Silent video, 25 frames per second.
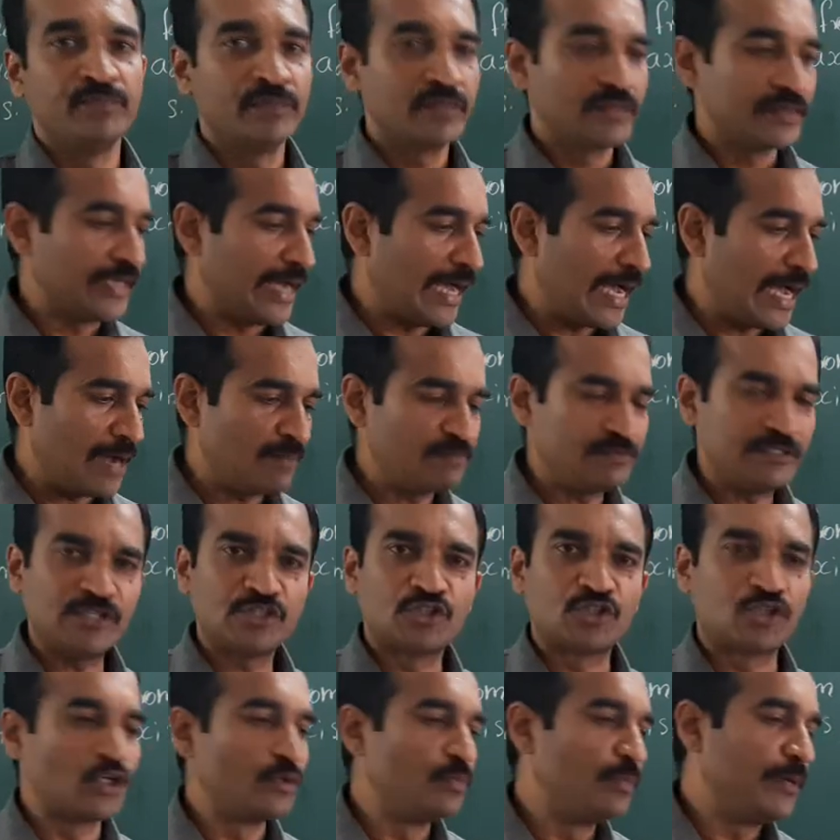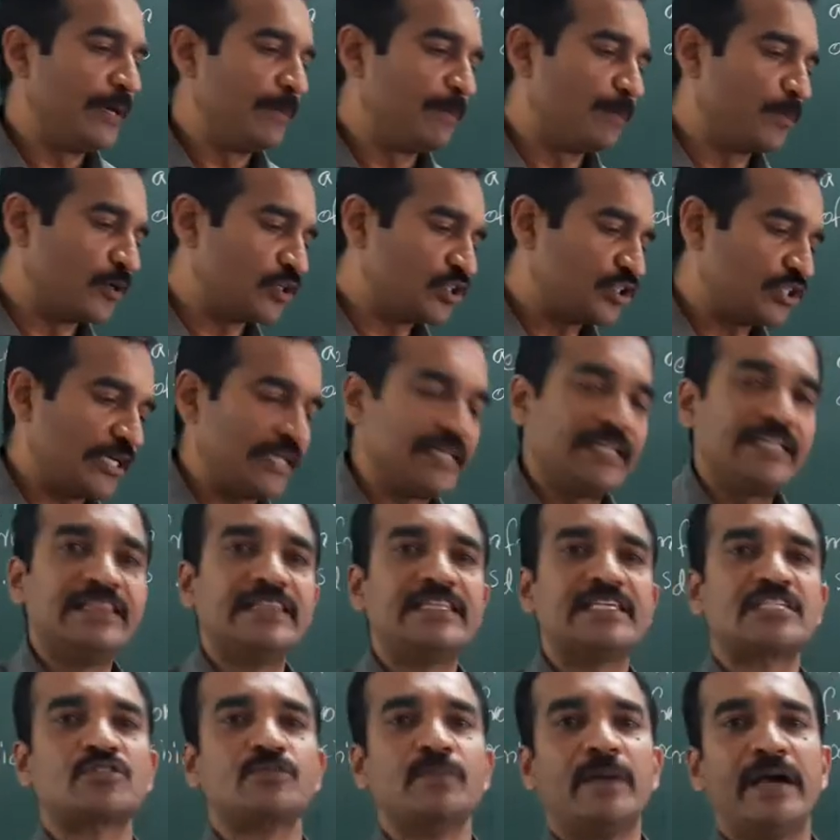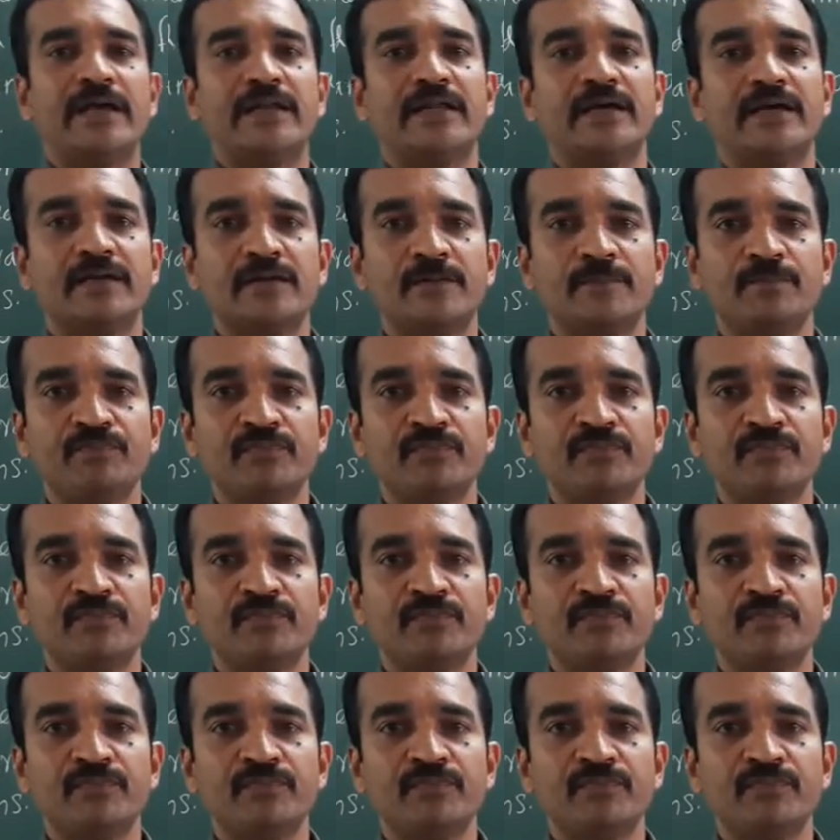The object should be positioned in this manner